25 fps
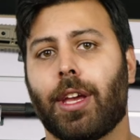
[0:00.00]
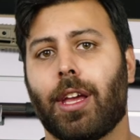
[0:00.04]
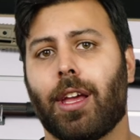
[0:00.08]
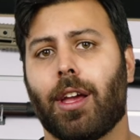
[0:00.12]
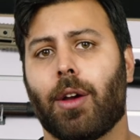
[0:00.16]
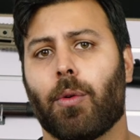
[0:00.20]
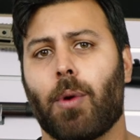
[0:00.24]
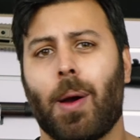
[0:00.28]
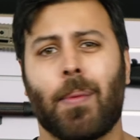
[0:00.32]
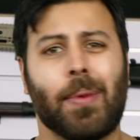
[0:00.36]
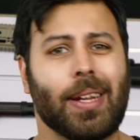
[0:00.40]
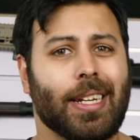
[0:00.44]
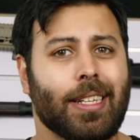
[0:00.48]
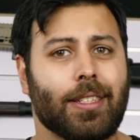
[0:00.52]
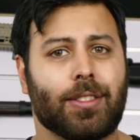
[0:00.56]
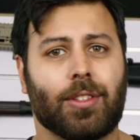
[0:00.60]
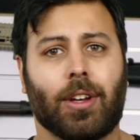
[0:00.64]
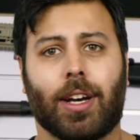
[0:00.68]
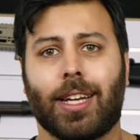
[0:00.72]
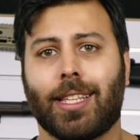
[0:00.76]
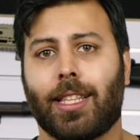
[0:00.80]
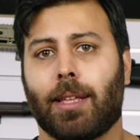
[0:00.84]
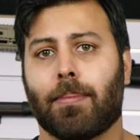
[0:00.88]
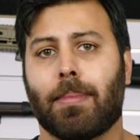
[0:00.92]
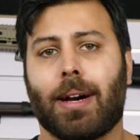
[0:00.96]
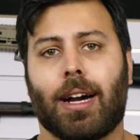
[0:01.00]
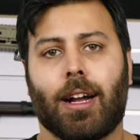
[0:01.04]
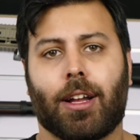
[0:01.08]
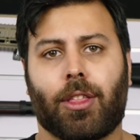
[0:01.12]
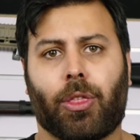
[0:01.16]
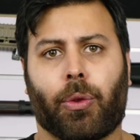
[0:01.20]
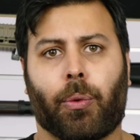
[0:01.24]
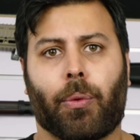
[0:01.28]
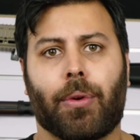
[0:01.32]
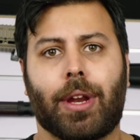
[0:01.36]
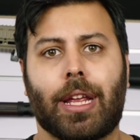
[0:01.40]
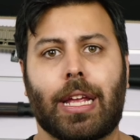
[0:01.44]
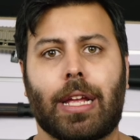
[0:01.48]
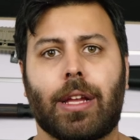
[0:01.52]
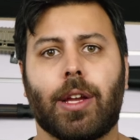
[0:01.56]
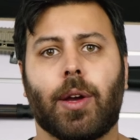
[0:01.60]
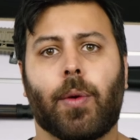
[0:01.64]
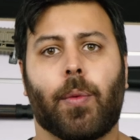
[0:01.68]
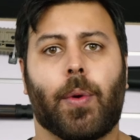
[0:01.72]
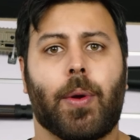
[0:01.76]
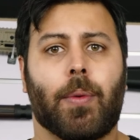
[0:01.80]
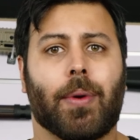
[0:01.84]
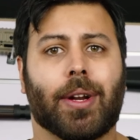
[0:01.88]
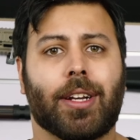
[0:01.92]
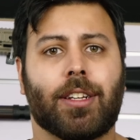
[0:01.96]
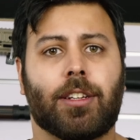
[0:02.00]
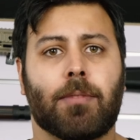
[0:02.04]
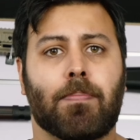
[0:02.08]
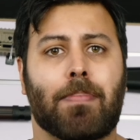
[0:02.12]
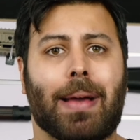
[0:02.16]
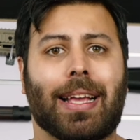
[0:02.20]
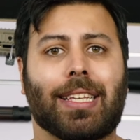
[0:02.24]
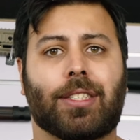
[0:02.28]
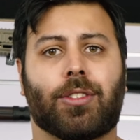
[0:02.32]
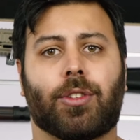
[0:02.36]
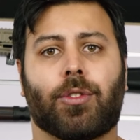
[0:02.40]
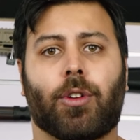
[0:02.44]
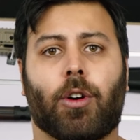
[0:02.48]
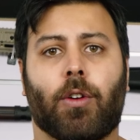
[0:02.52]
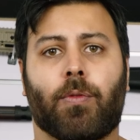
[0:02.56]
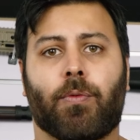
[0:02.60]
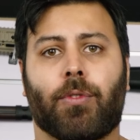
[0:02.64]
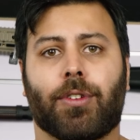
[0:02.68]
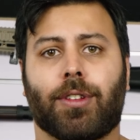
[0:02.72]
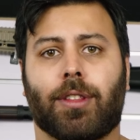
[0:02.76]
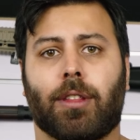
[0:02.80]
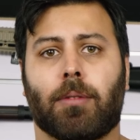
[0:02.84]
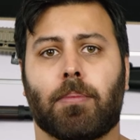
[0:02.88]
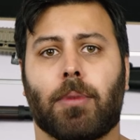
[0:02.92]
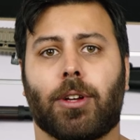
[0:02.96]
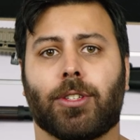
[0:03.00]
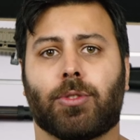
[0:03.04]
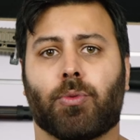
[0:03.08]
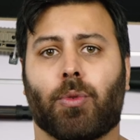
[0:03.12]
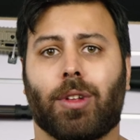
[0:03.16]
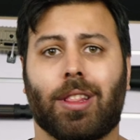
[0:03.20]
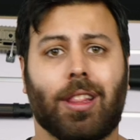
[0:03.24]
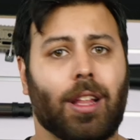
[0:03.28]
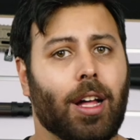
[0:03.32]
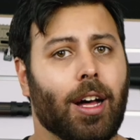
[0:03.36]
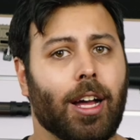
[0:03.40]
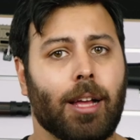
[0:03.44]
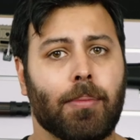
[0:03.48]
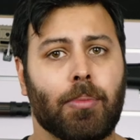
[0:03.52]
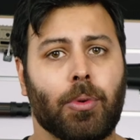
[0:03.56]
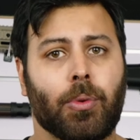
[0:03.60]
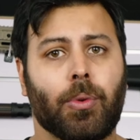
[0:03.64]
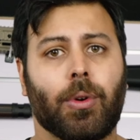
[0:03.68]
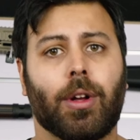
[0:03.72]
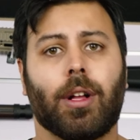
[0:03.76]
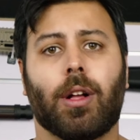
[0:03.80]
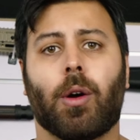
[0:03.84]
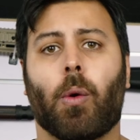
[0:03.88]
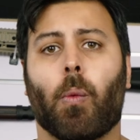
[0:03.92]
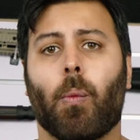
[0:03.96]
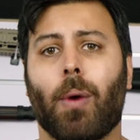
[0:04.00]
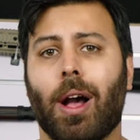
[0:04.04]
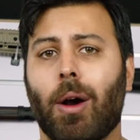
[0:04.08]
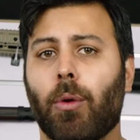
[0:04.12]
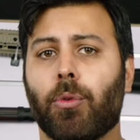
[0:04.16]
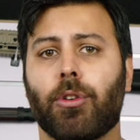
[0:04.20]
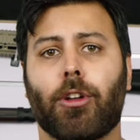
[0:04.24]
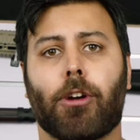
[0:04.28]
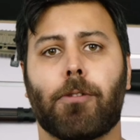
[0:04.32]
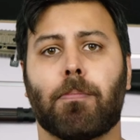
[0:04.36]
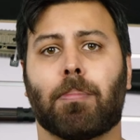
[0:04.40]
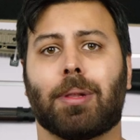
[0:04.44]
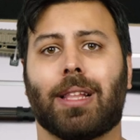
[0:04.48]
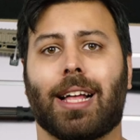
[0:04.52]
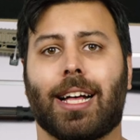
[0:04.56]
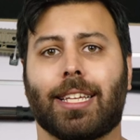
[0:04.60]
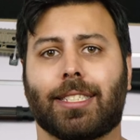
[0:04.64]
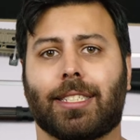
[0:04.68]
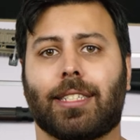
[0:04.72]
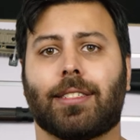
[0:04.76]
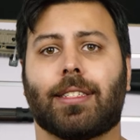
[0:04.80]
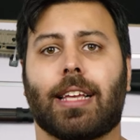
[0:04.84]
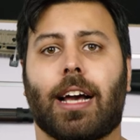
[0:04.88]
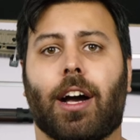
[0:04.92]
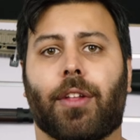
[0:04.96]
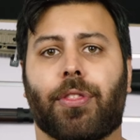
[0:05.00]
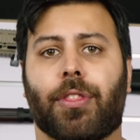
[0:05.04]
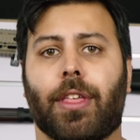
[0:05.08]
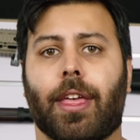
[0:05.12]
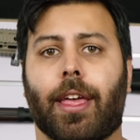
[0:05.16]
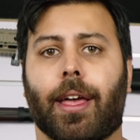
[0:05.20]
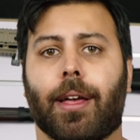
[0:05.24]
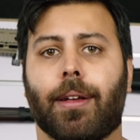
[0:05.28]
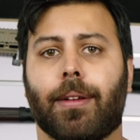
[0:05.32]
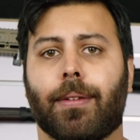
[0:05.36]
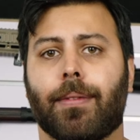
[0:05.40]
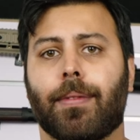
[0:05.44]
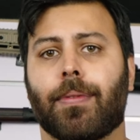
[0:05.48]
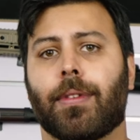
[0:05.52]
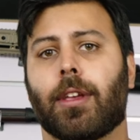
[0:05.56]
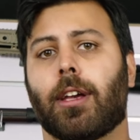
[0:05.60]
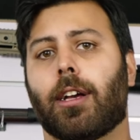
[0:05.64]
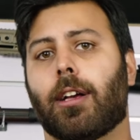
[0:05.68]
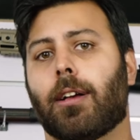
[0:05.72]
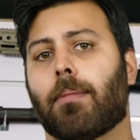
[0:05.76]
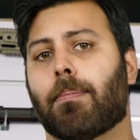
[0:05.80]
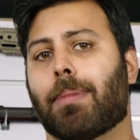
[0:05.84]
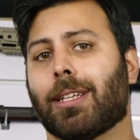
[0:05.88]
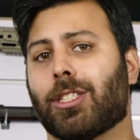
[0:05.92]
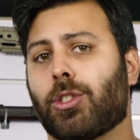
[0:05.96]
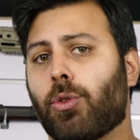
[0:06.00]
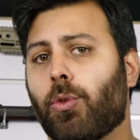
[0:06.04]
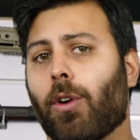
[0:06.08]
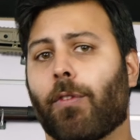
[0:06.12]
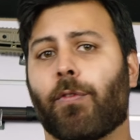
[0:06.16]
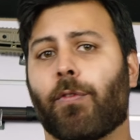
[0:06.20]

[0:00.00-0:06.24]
When we designed the MKIII, we wanted to base it off one of the most reliable, well-known blasters out there, but do a